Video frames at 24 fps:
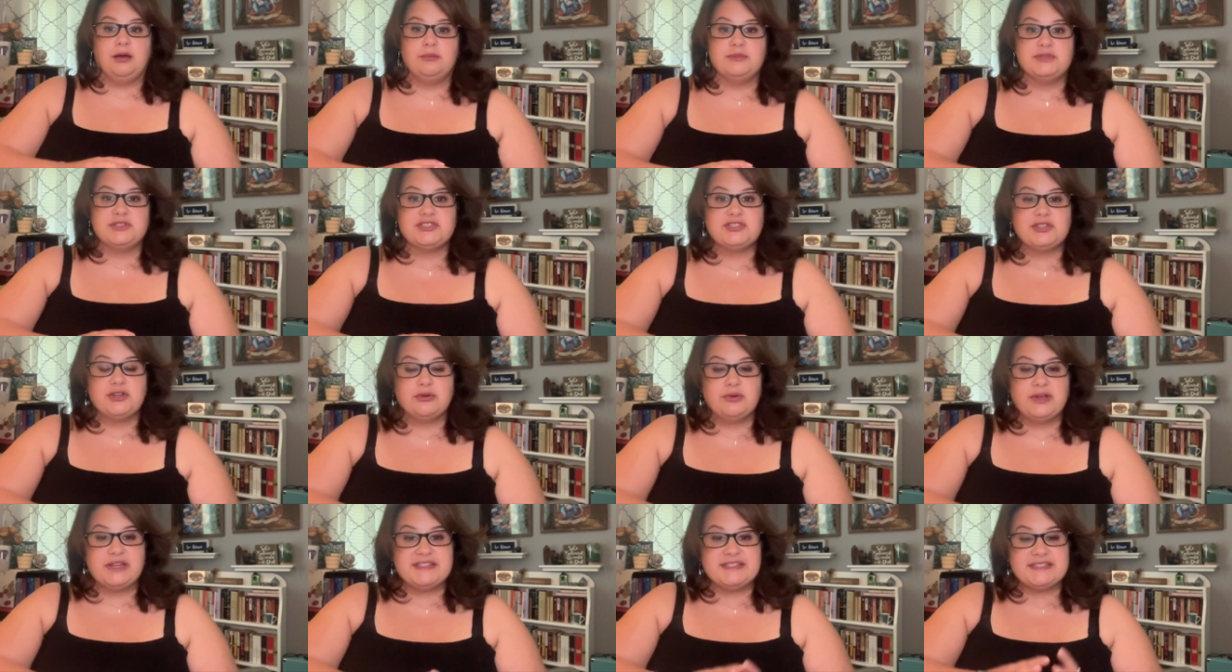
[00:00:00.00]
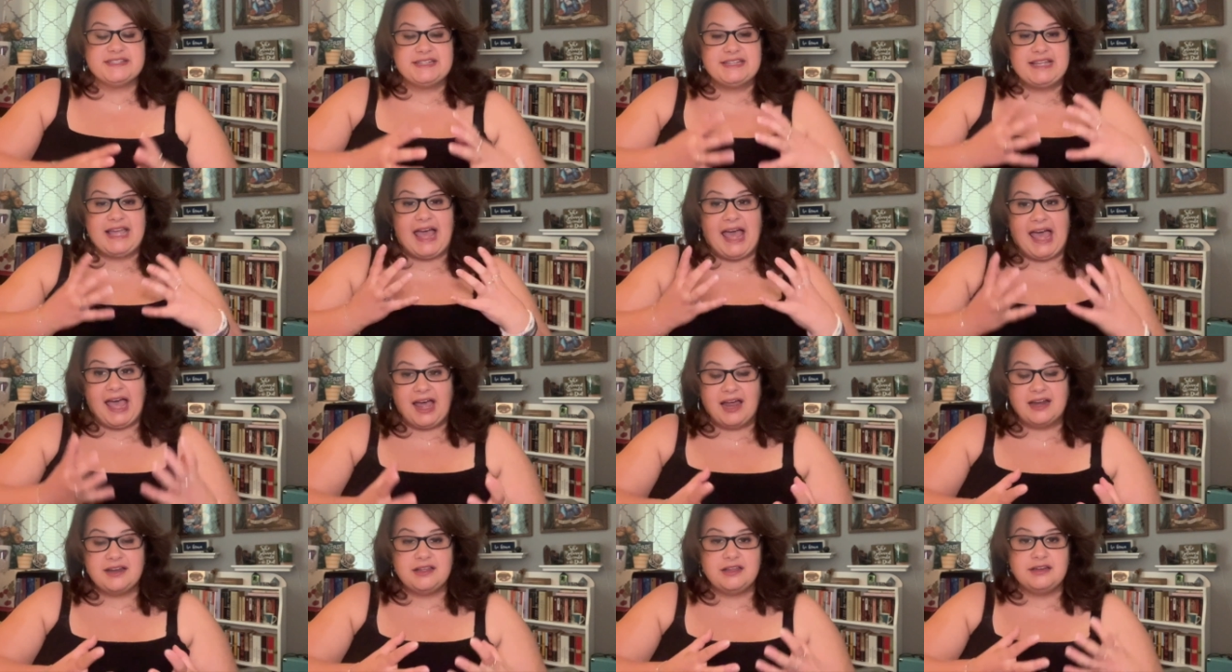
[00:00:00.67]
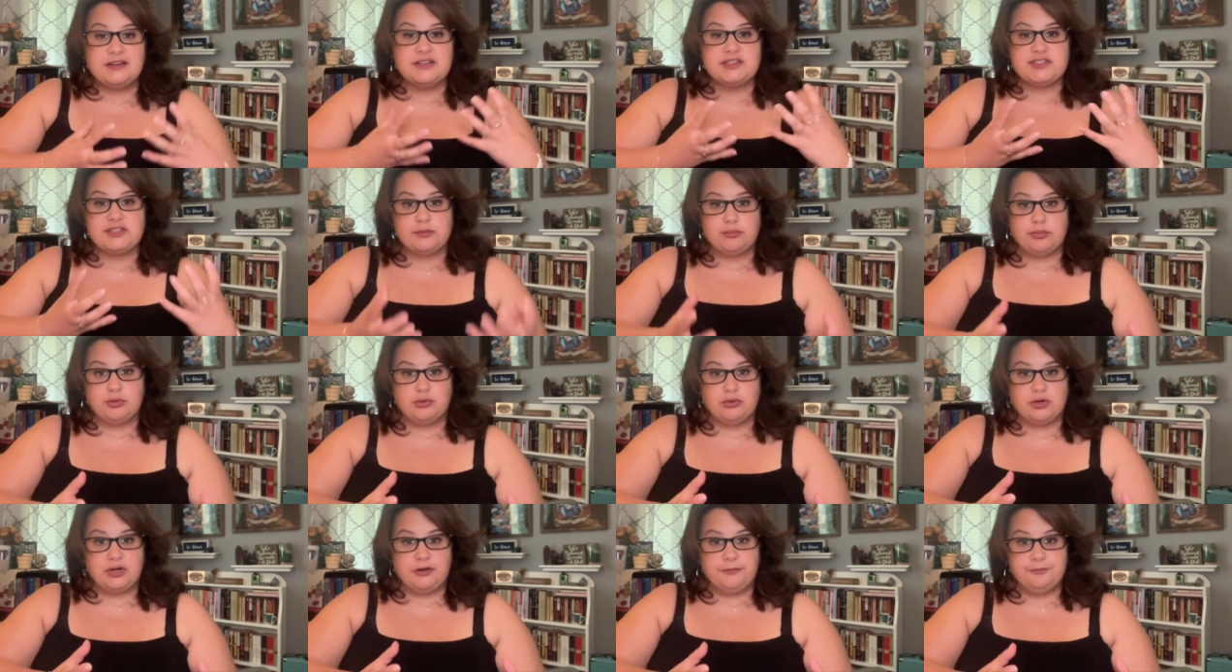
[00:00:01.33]
So it's the added
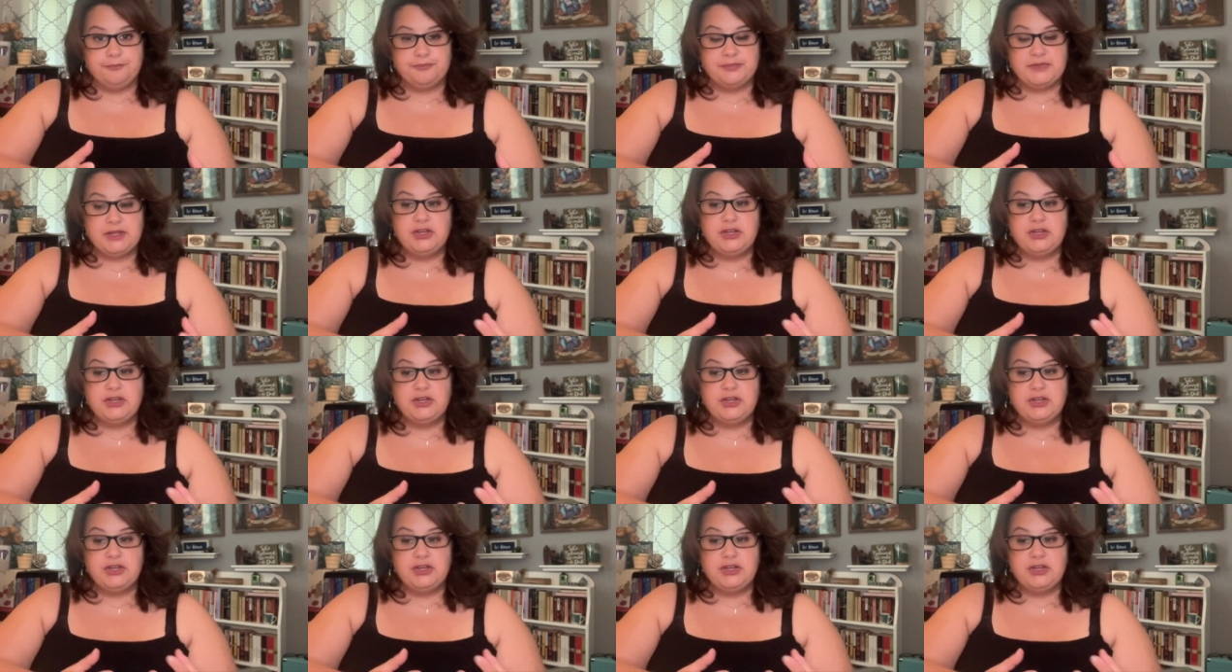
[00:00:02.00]
support.